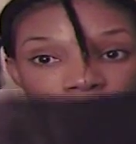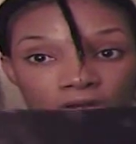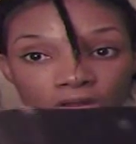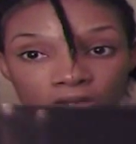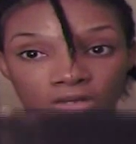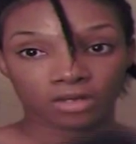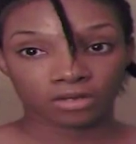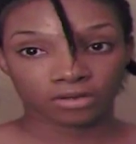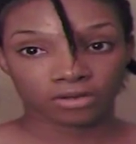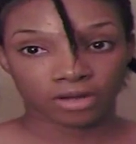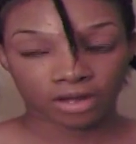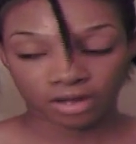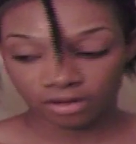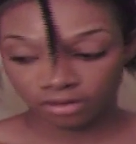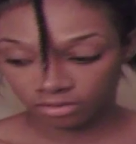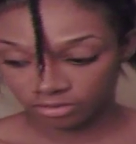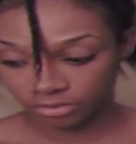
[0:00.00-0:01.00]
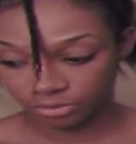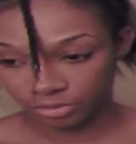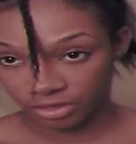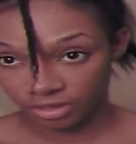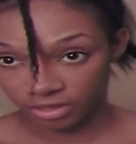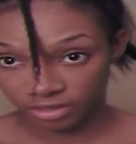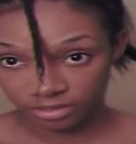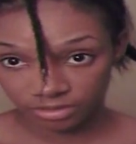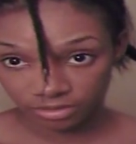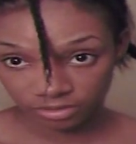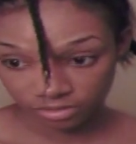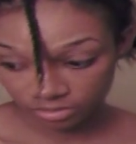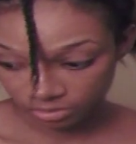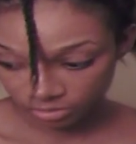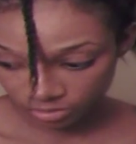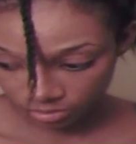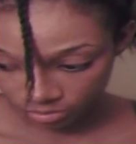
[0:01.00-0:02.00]
get all in your hair. It'll be
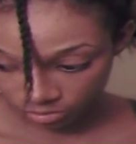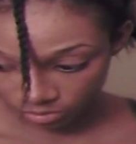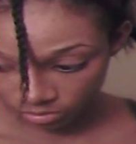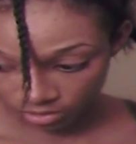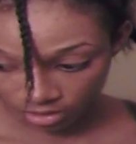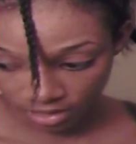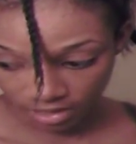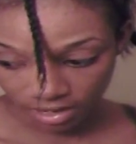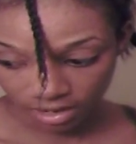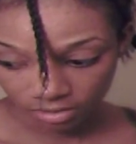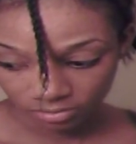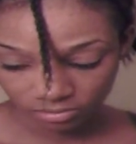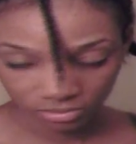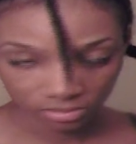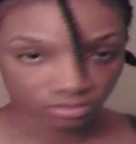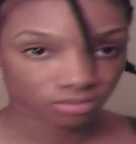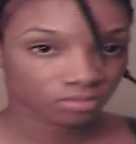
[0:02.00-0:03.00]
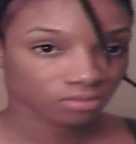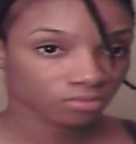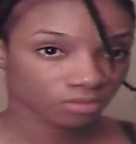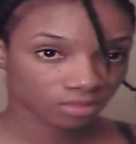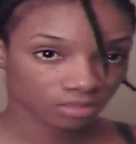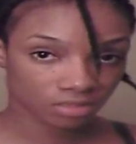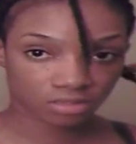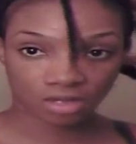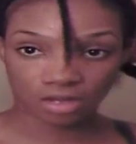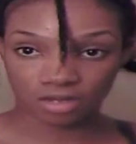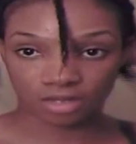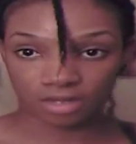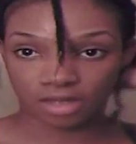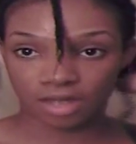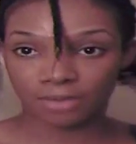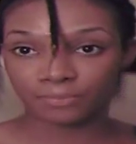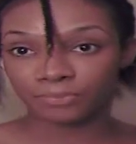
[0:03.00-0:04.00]
easier to take out with the
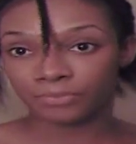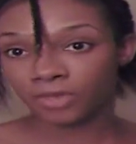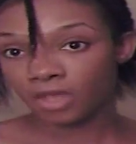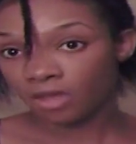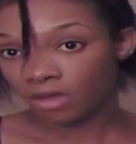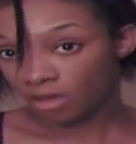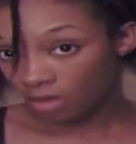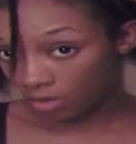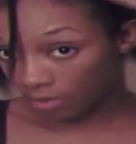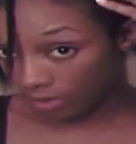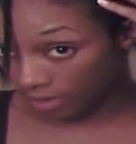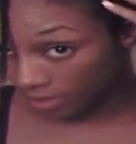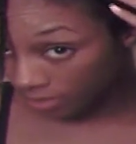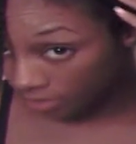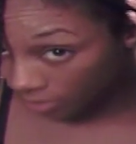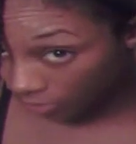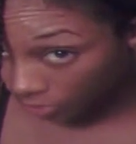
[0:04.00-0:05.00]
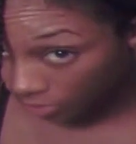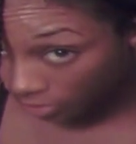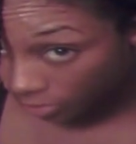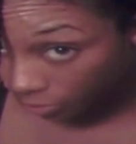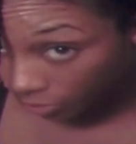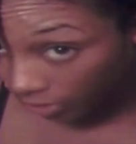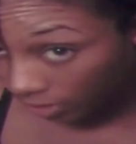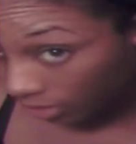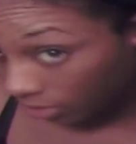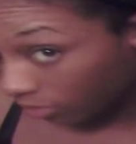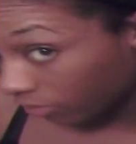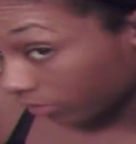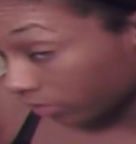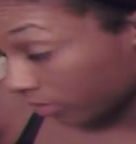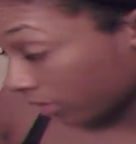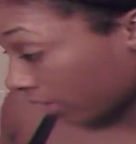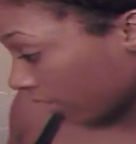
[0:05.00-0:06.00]
stocking cap. Okay, so just braid it
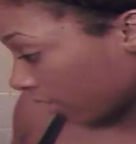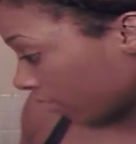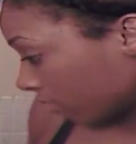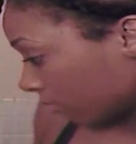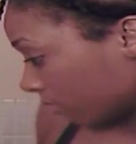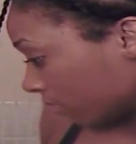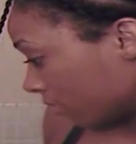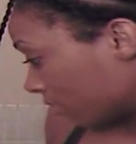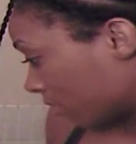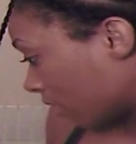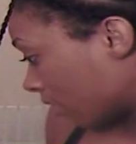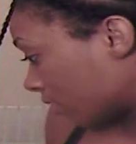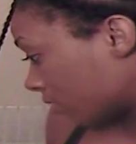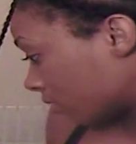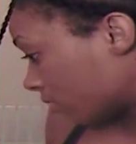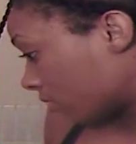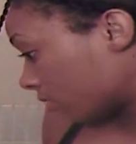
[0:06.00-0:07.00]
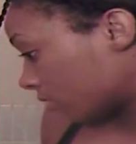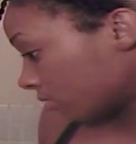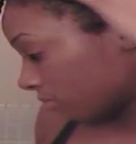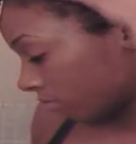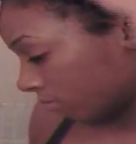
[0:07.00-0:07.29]
going down, the sides going